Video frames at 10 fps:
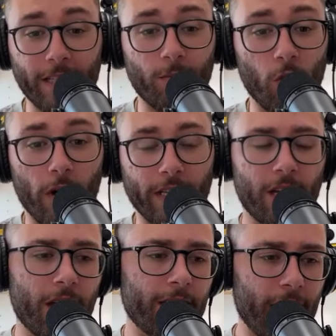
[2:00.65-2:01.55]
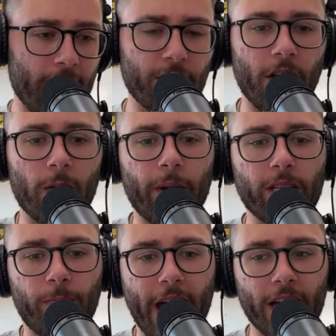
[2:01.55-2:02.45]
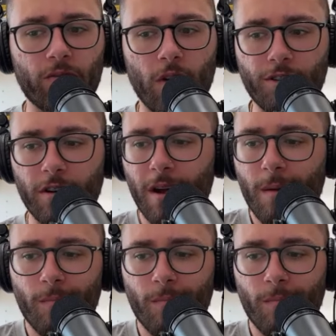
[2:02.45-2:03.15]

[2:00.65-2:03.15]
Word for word: some noise. He's got to develop as a pass rusher.